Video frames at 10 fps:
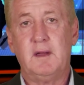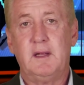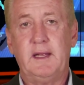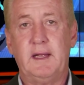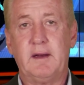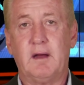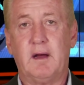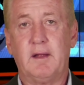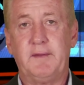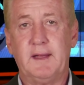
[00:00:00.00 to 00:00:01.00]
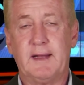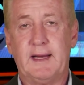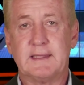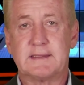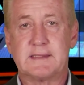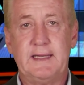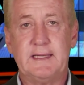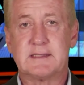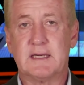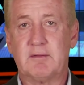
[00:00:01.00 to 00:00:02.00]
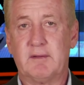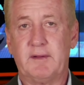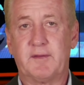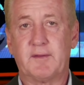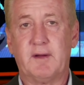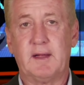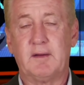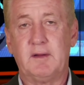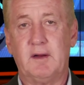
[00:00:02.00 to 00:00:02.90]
in the United States. I really thought,